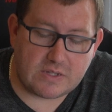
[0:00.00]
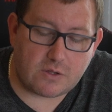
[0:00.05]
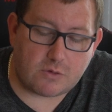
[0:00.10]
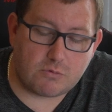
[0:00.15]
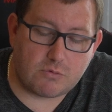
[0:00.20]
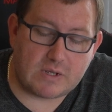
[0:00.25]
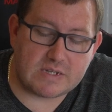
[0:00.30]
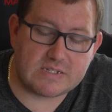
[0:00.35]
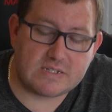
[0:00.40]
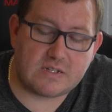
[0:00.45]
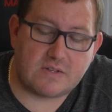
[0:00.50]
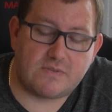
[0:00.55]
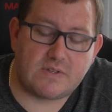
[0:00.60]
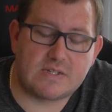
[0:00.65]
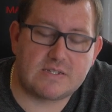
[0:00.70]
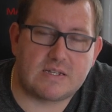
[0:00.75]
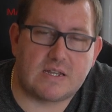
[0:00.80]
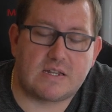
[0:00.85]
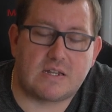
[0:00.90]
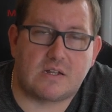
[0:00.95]
the rest of
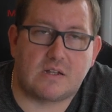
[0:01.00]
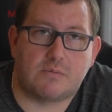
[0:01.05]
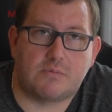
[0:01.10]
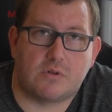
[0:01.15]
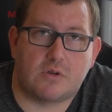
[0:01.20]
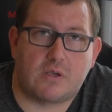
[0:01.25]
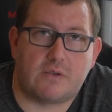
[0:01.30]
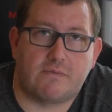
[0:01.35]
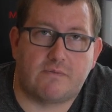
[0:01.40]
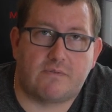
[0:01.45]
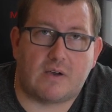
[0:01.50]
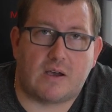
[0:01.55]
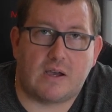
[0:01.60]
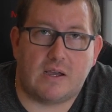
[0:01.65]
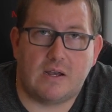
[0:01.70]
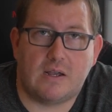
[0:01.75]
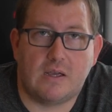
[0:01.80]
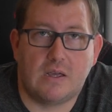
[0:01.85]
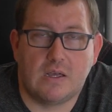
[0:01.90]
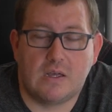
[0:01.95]
this ended up looking
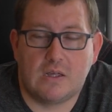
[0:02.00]
fine.